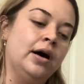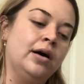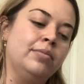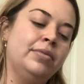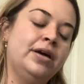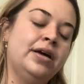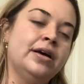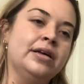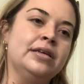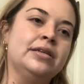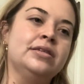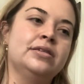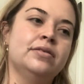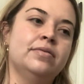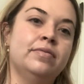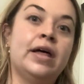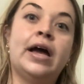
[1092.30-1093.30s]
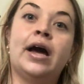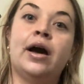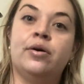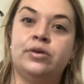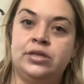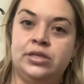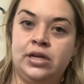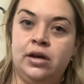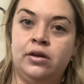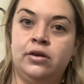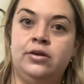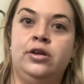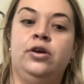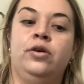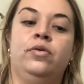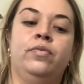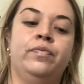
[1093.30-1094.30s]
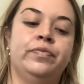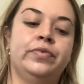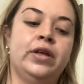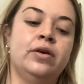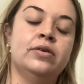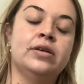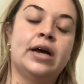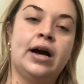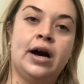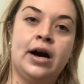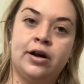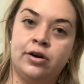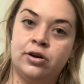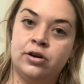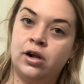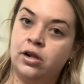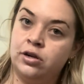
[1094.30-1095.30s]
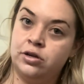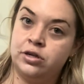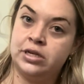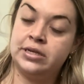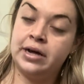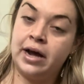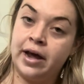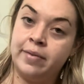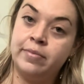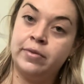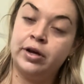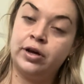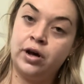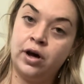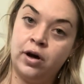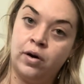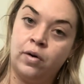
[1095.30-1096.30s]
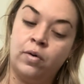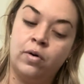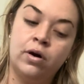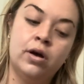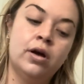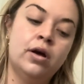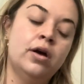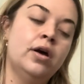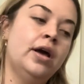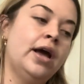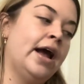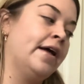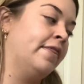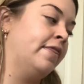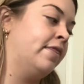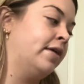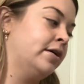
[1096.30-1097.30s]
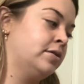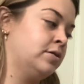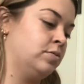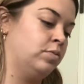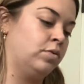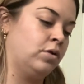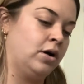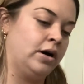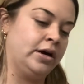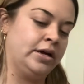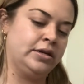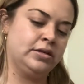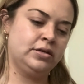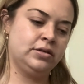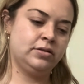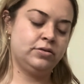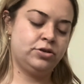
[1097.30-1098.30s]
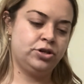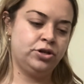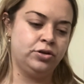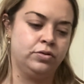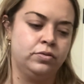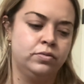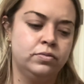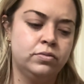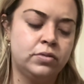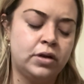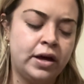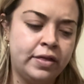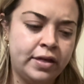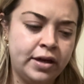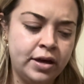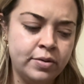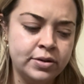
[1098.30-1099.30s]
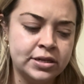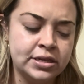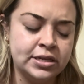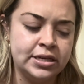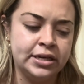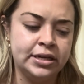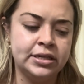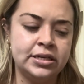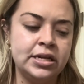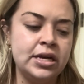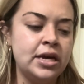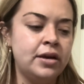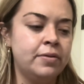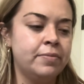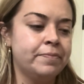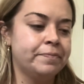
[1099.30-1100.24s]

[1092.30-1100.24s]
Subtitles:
because like I was telling you, it was like $100 a time to go, and this was, shoot, I think it was 60.